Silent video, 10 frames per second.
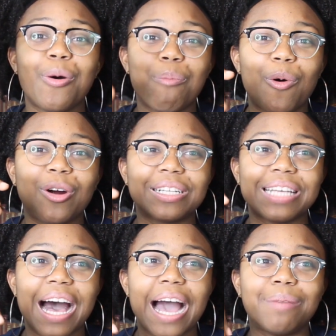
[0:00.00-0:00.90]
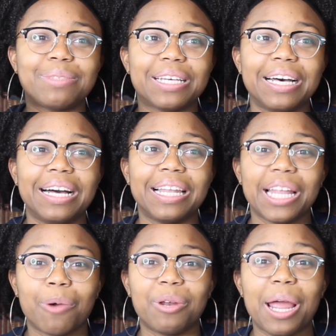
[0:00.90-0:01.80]
more time to
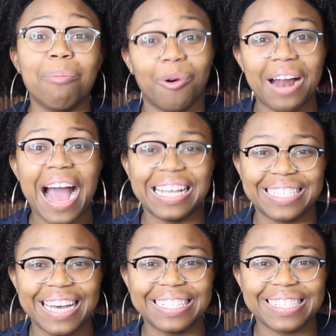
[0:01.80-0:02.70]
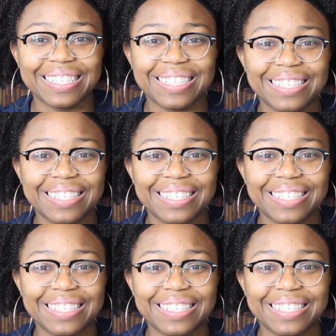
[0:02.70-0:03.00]
liquidate more assets.